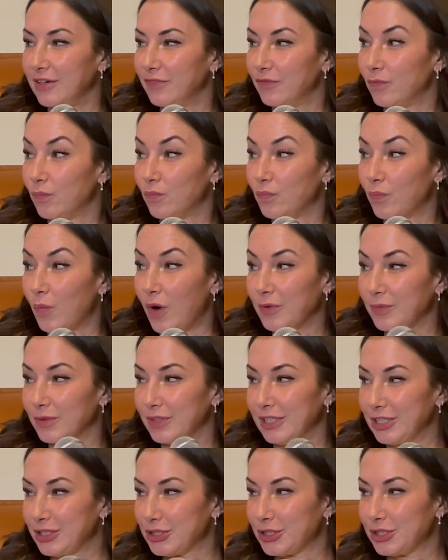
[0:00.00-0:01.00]
of one
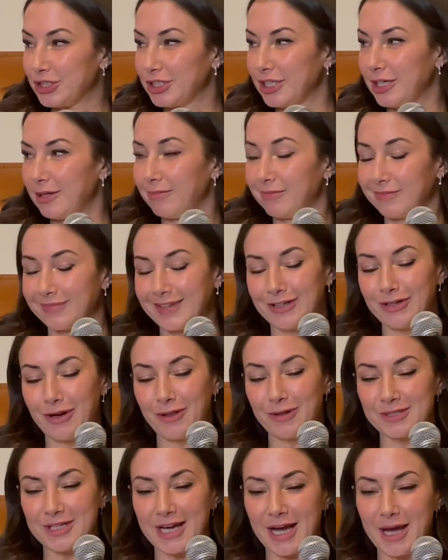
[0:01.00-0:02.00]
relationship.
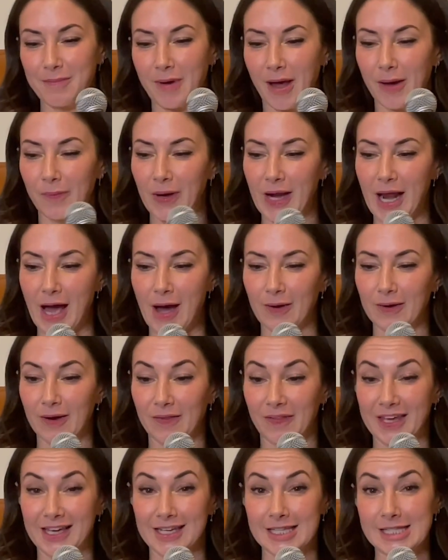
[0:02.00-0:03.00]
Another time I went out on
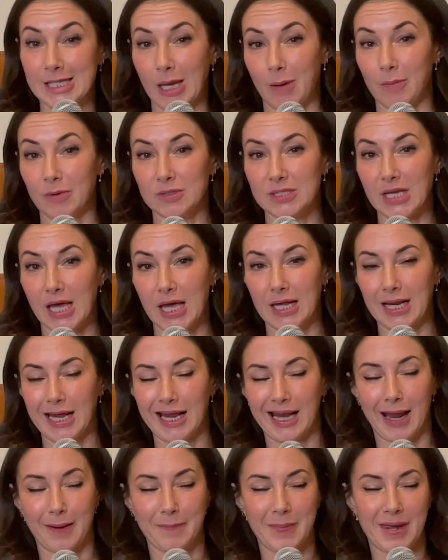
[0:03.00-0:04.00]
like a double date,
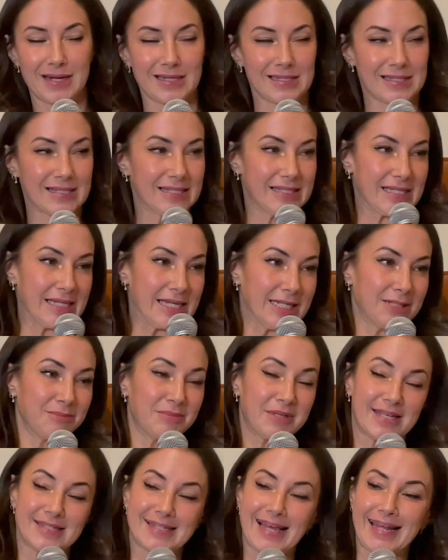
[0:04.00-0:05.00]
and I made a scene
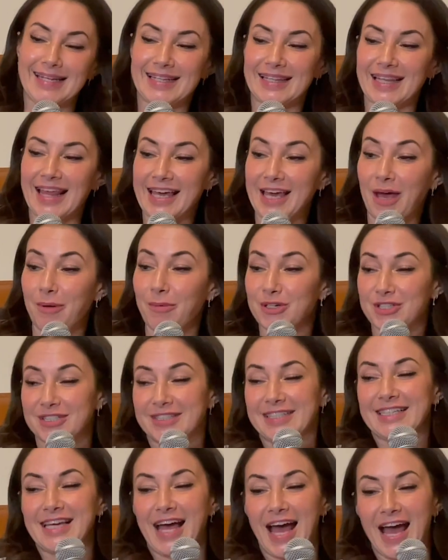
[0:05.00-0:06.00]
because I didn't like how much
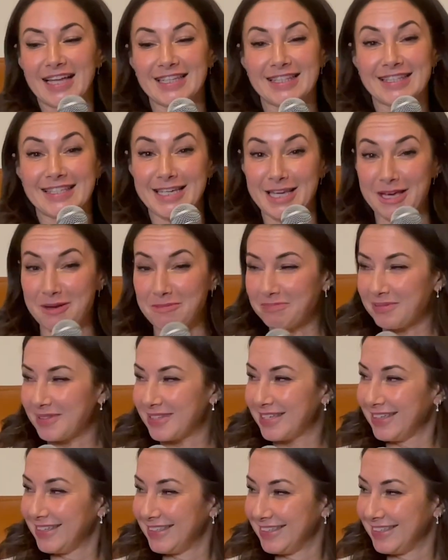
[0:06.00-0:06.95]
the guy tipped.